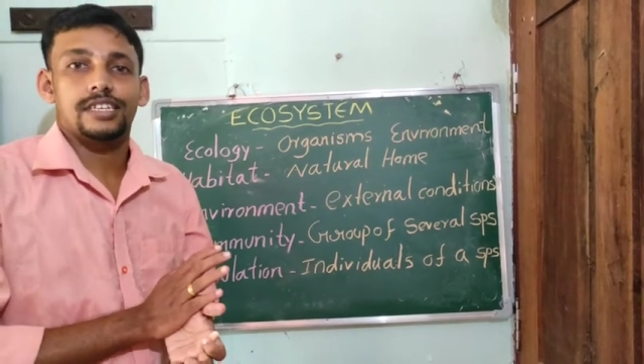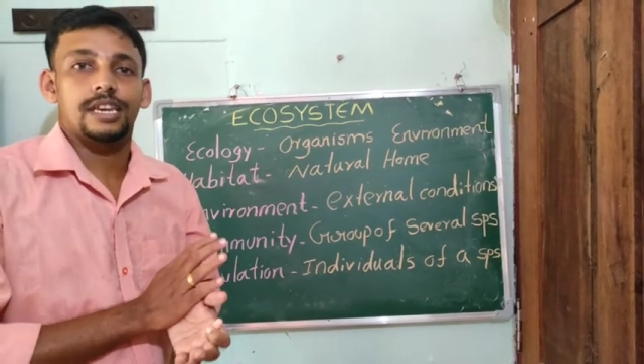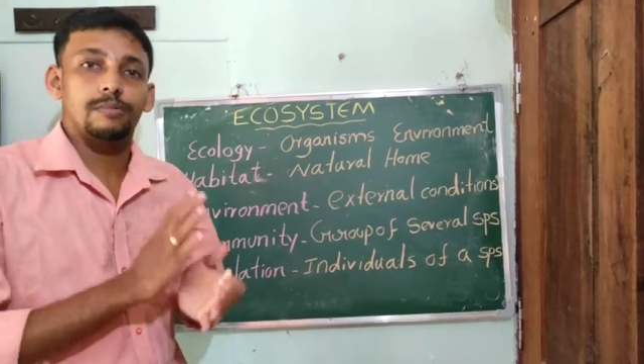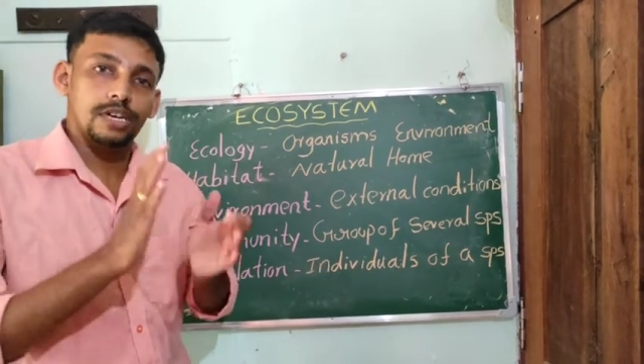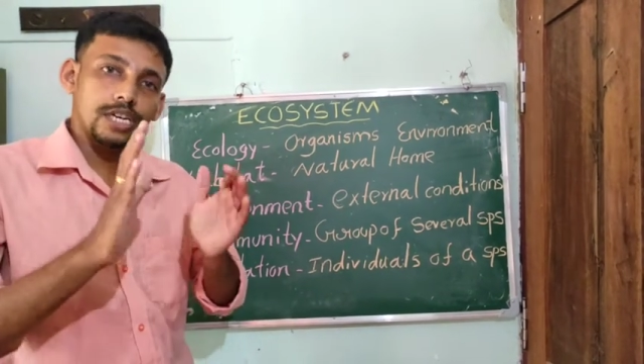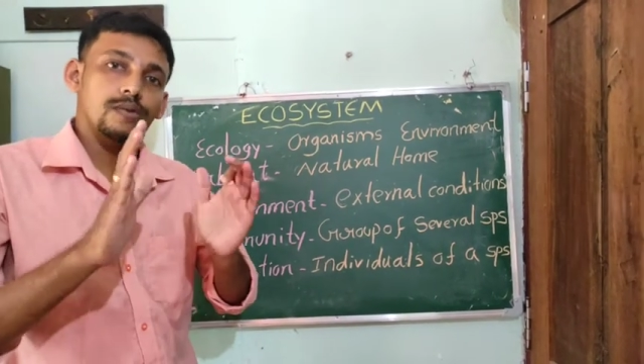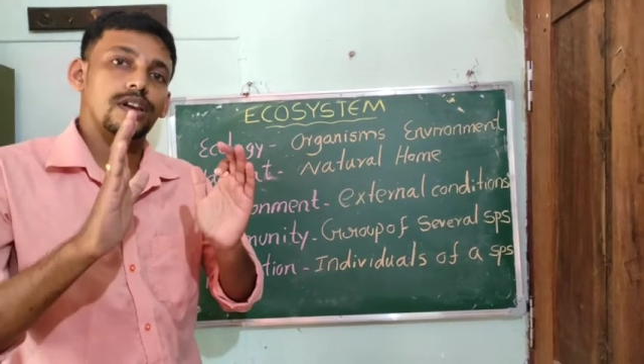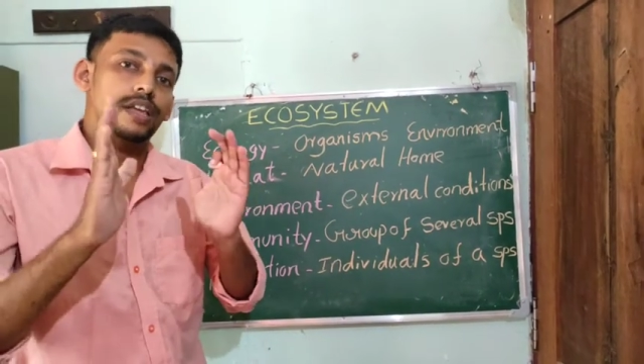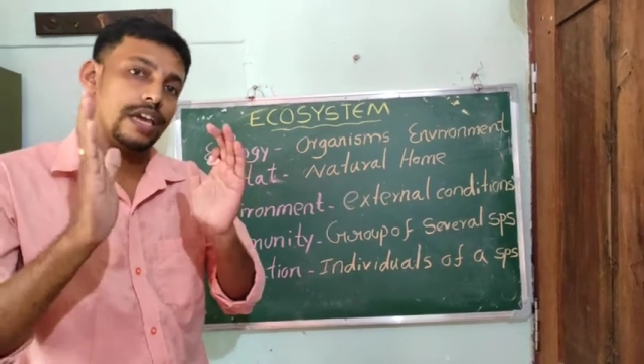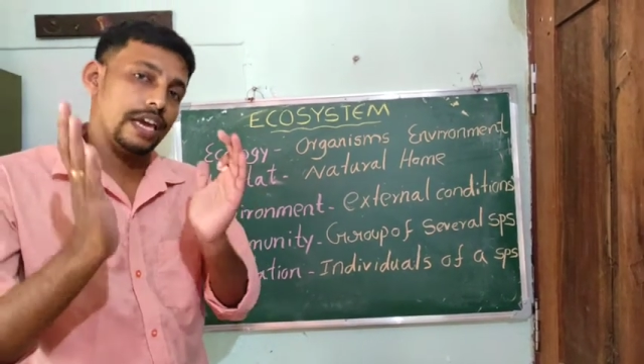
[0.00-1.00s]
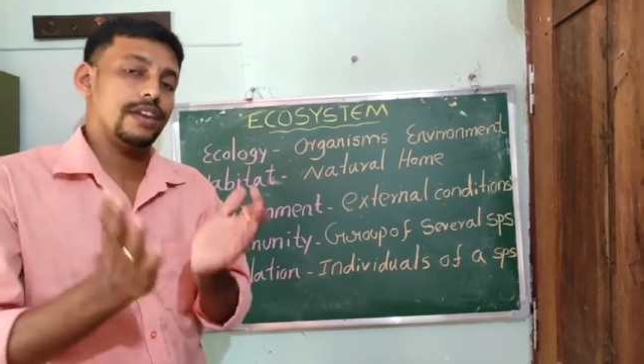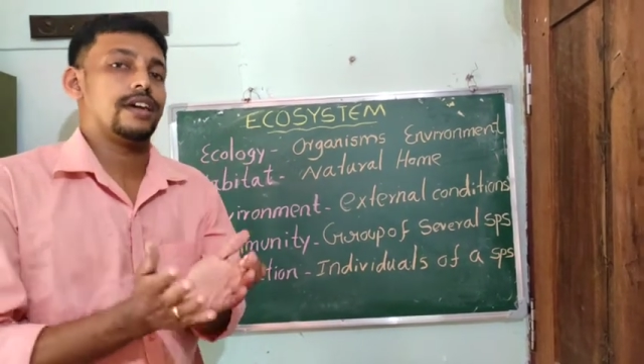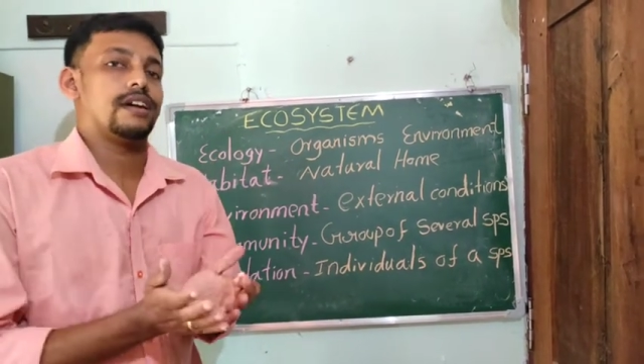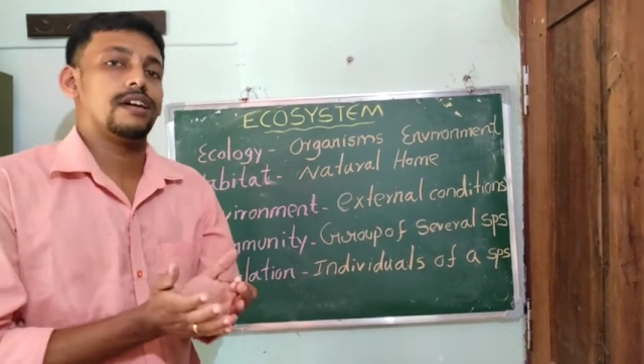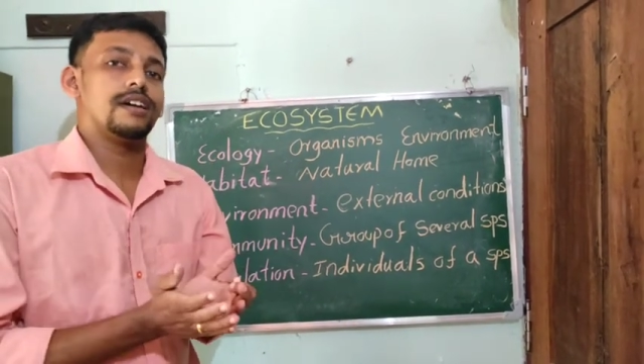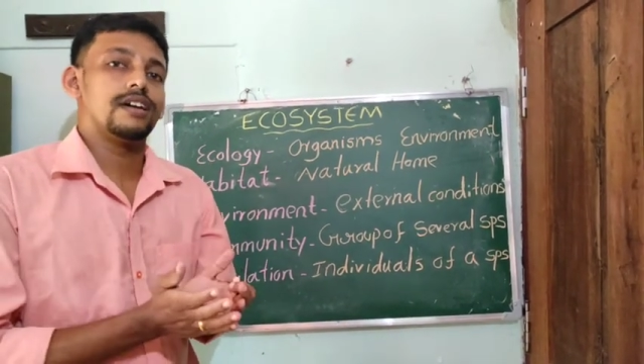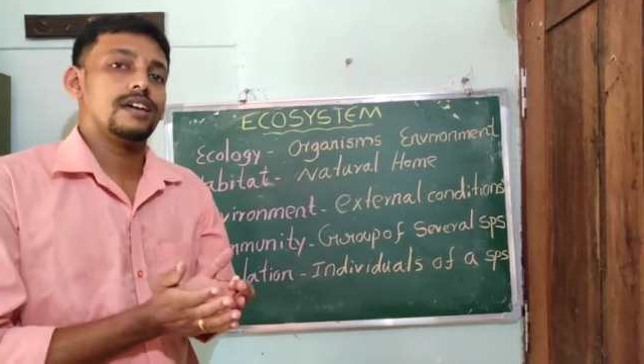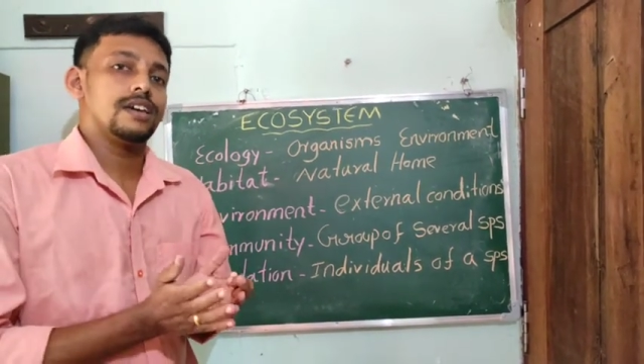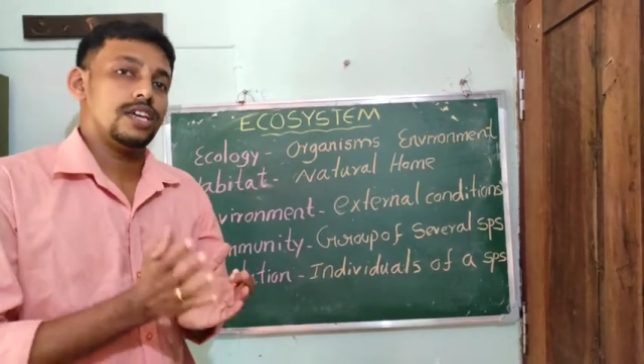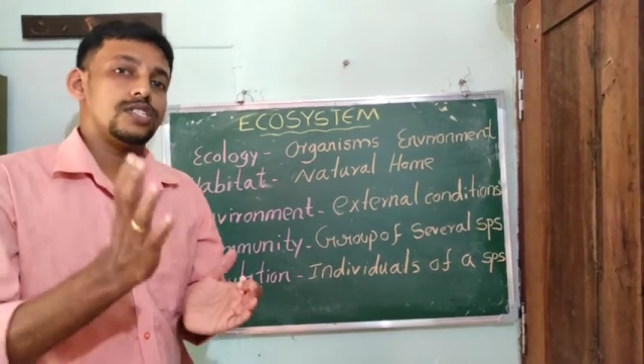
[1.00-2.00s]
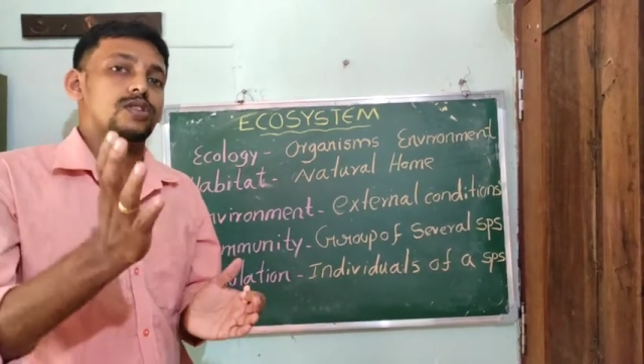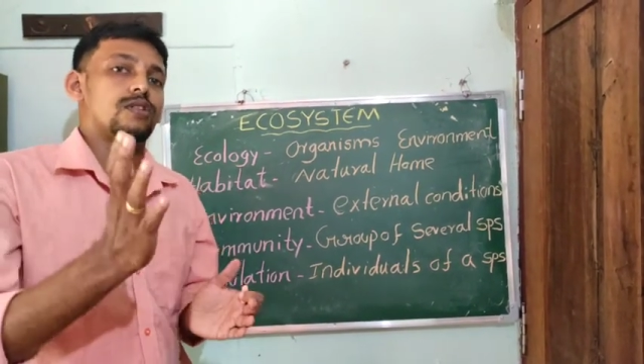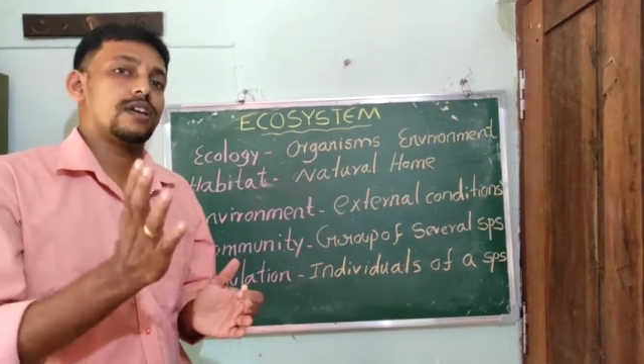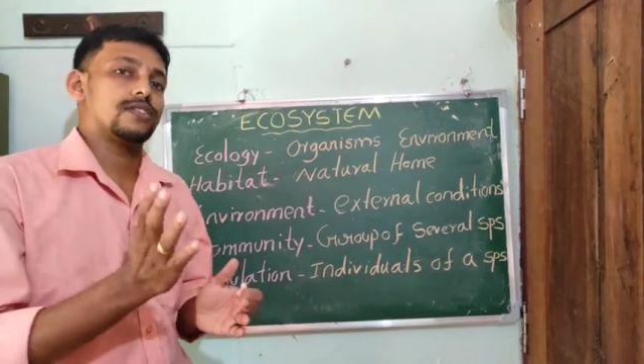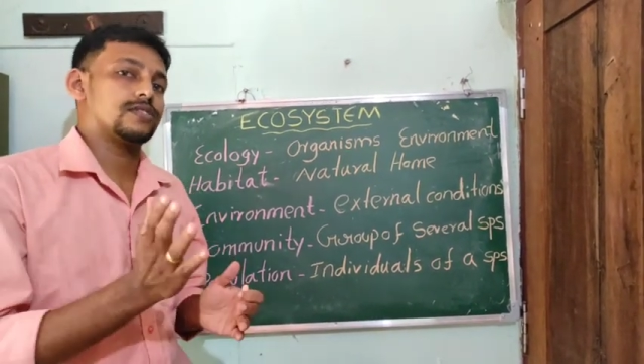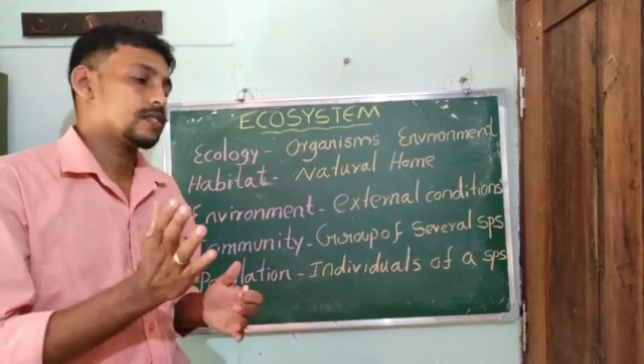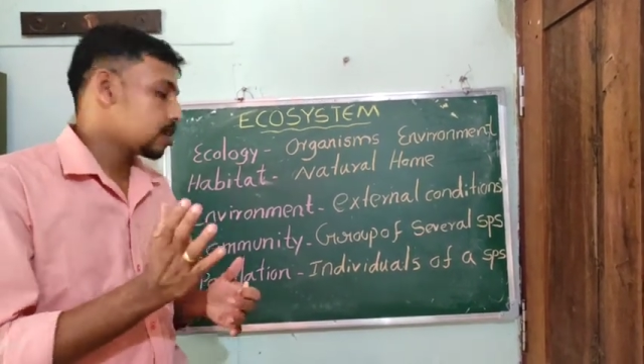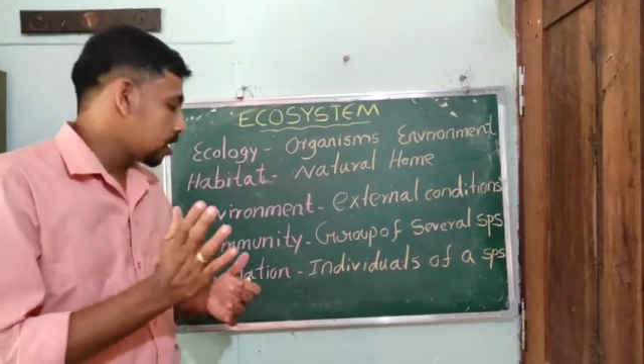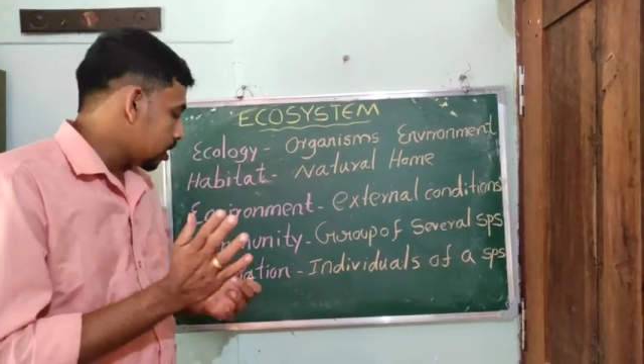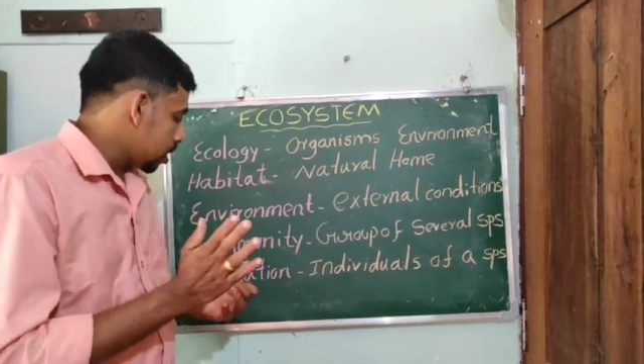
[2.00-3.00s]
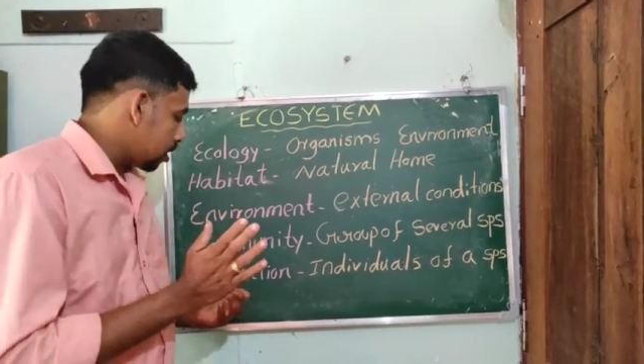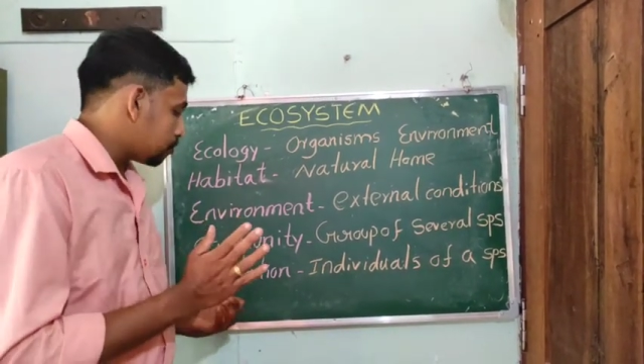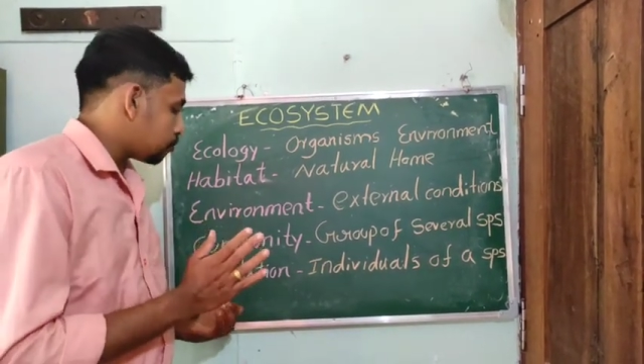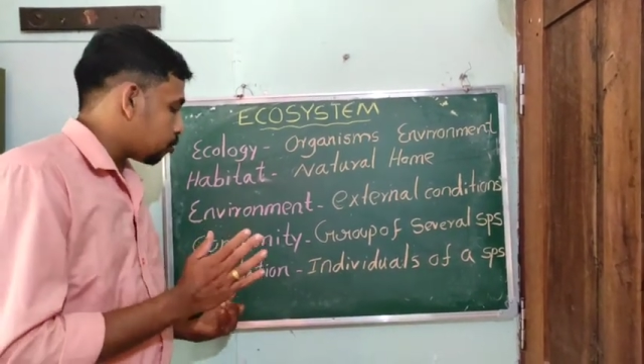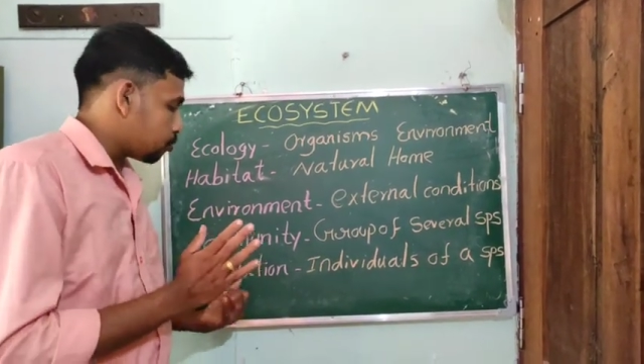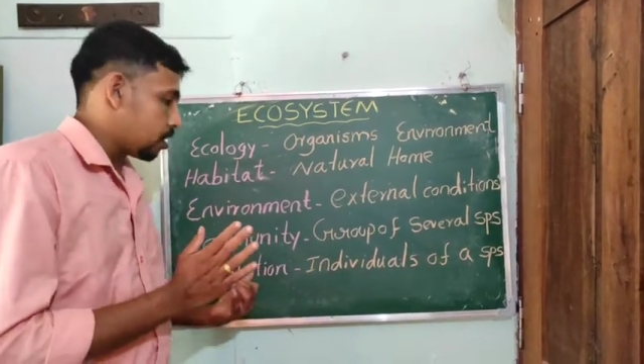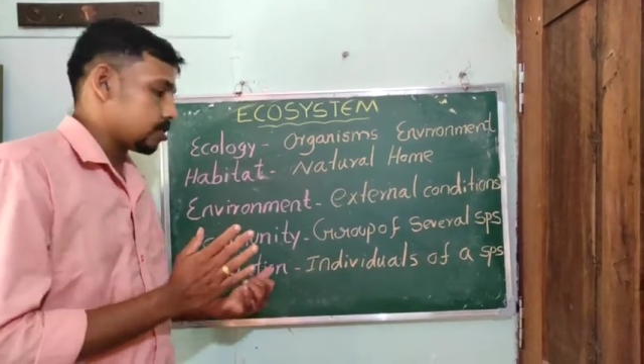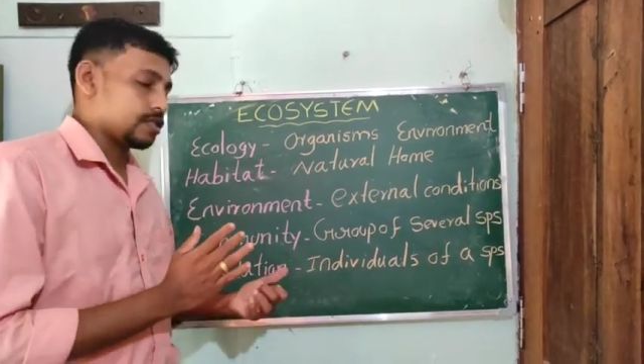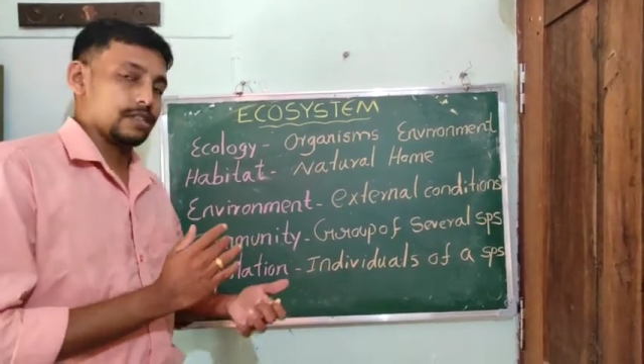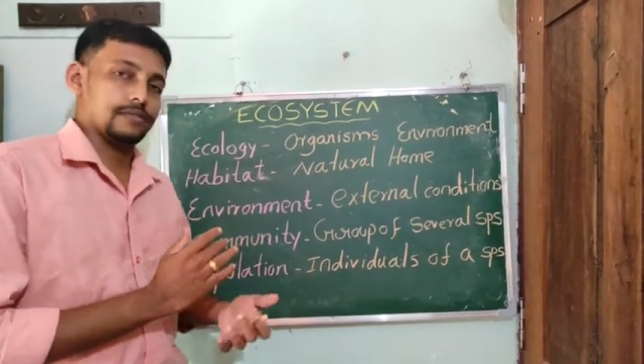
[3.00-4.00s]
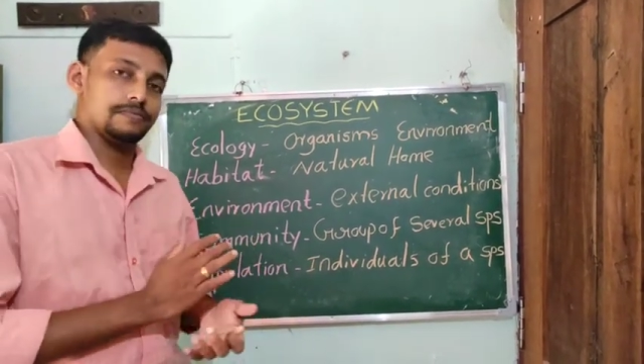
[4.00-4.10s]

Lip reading: in a particular area, is known as a population.